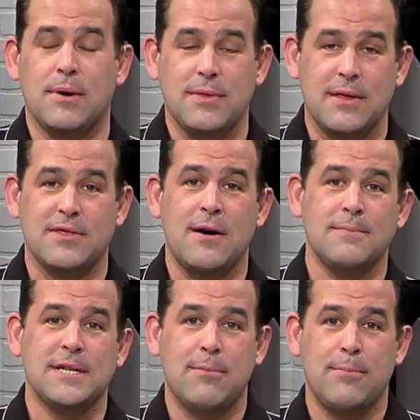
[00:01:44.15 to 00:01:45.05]
but the
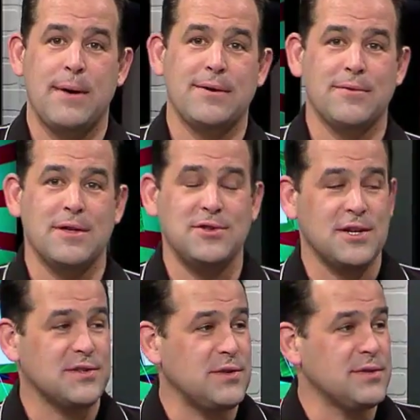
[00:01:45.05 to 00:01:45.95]
thumbs up better than
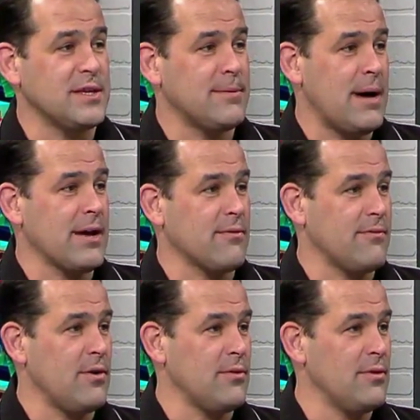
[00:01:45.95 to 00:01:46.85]
just using the
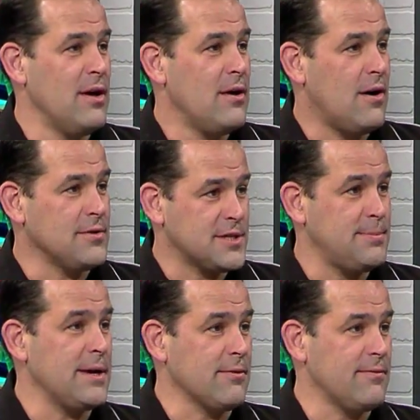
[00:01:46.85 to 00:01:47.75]
microphone on the
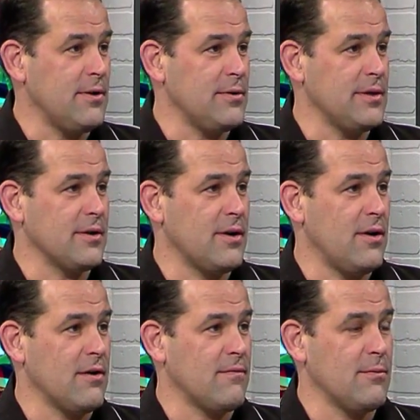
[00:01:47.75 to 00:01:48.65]
speakerphone in the
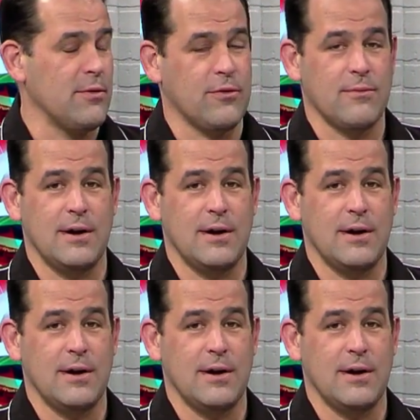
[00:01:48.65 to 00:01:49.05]
car from Mr.